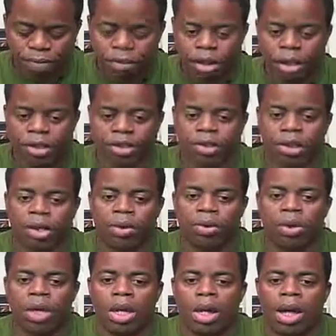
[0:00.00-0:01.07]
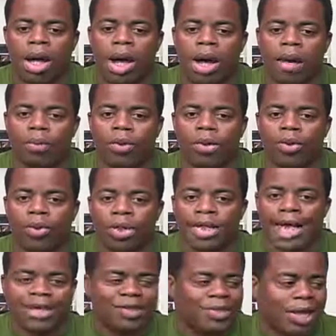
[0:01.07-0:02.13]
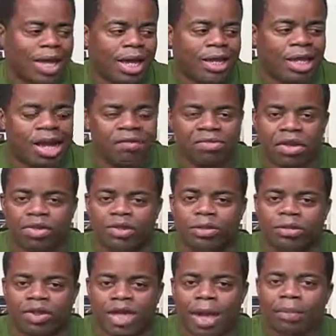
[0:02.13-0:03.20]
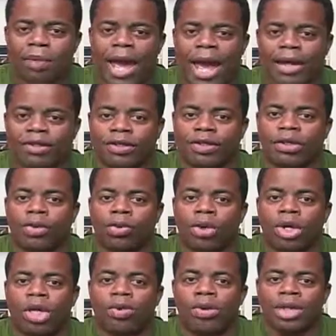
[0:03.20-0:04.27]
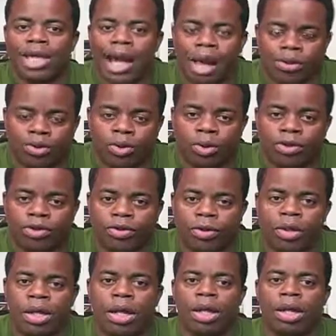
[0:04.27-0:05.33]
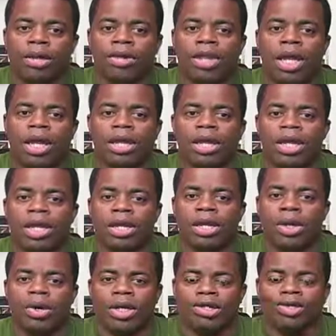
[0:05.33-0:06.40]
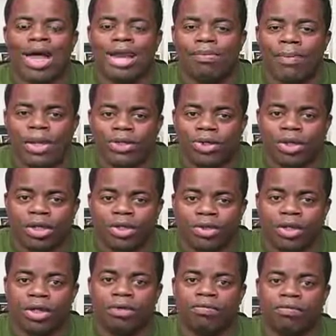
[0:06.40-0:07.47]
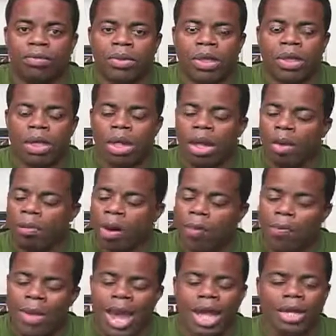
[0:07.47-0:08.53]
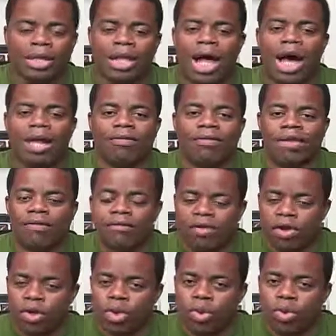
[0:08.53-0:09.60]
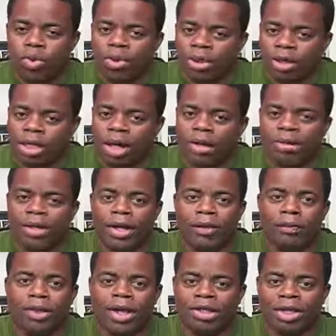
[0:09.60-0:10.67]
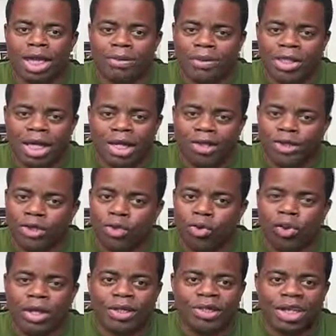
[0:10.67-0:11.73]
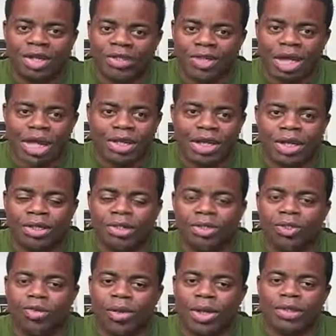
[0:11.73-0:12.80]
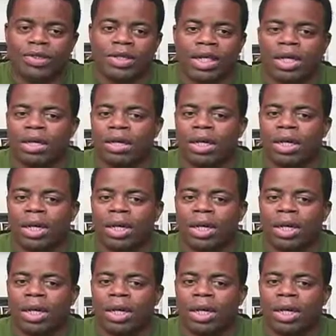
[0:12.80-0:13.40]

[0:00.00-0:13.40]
And so with that said, if there's some setbacks working with the outsourcer, then, it's not a major concern for me. But man alive, if you tell them that it's going to be done in 2 weeks and it's not done in 2 weeks, then